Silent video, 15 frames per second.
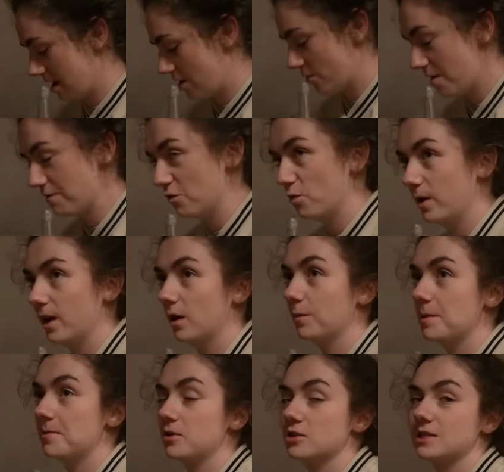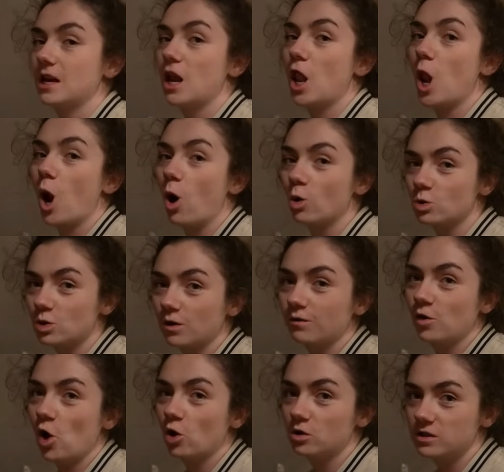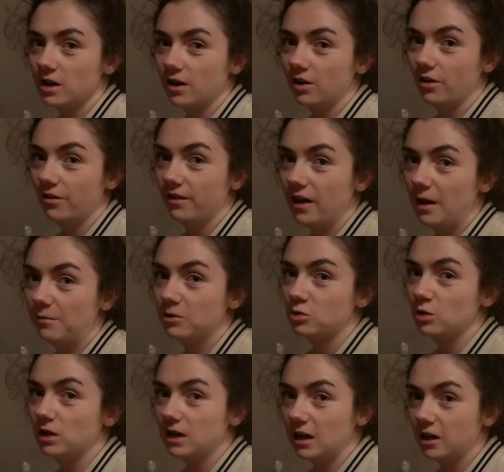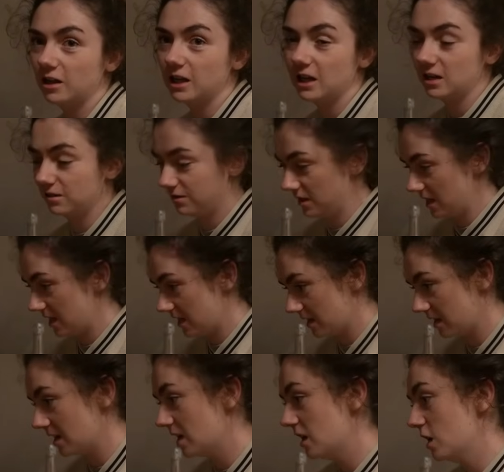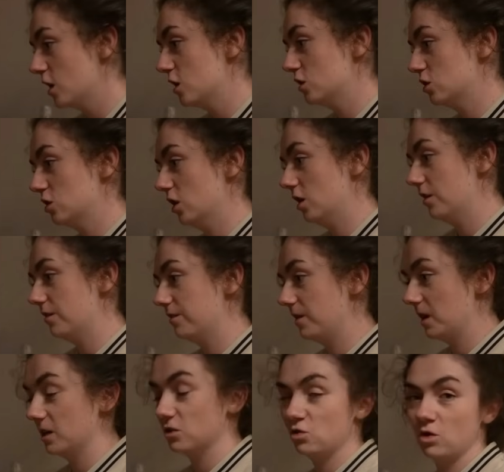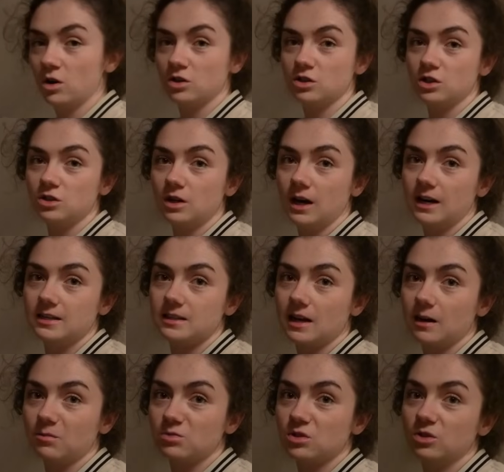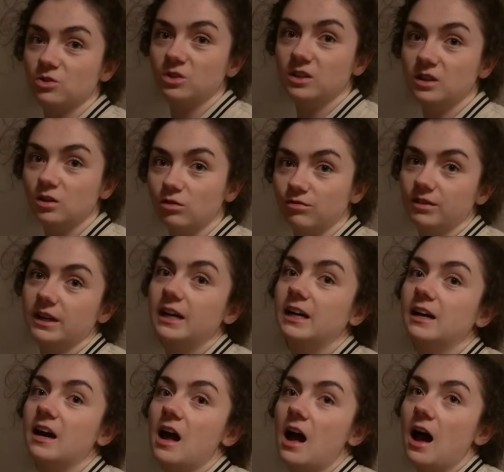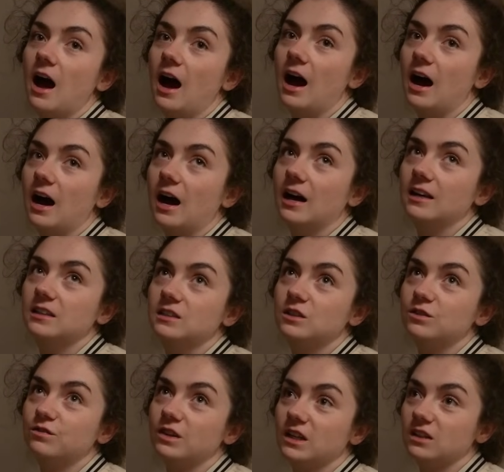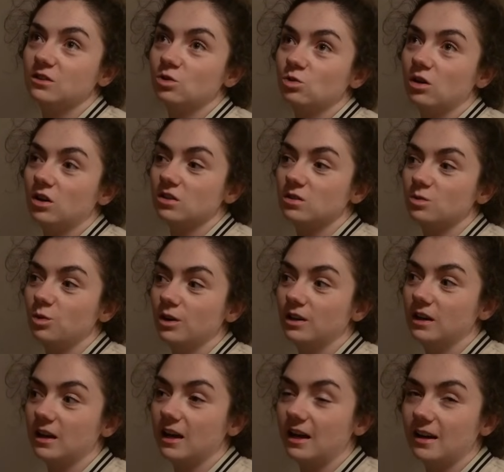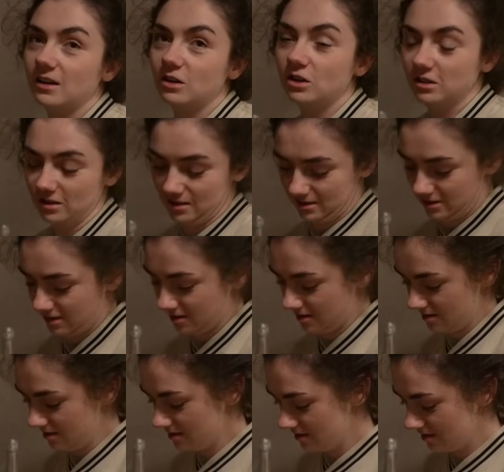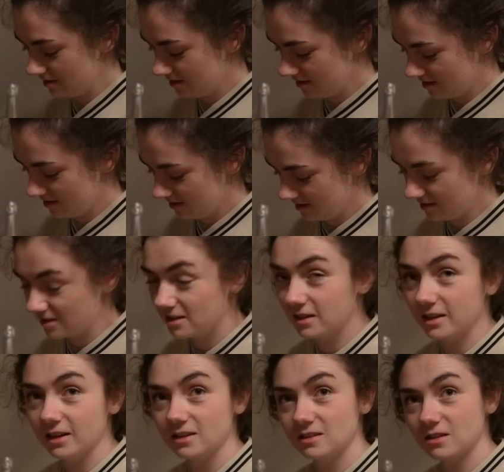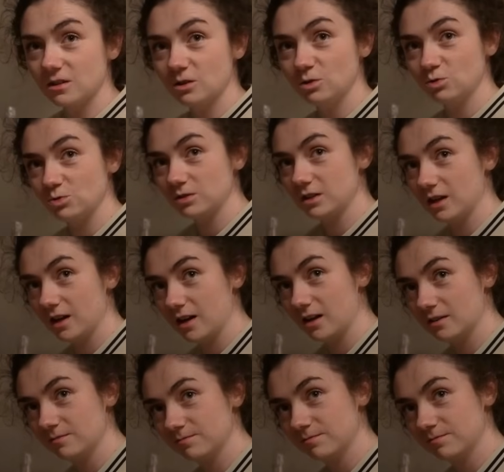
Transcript: However, we're going to be posting a lot of content on there between now and the end of the year. So fingers crossed you guys absolutely love it. And fingers crossed we're going to get closer to this 100K.